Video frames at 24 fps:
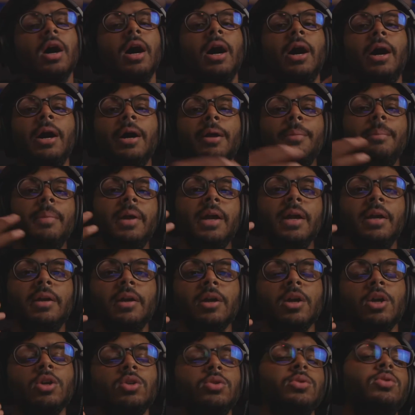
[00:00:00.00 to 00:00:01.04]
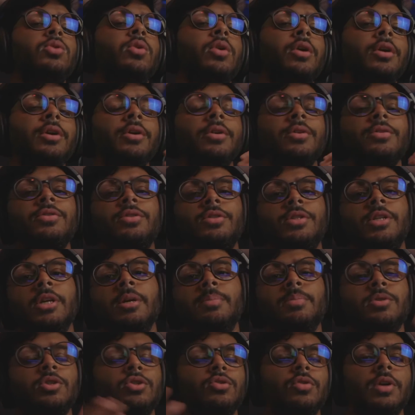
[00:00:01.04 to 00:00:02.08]
I make tutorials,
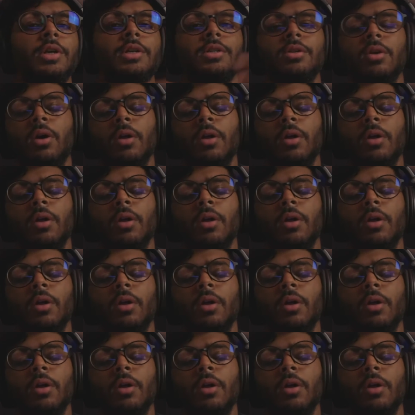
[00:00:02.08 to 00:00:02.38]
tips, tricks,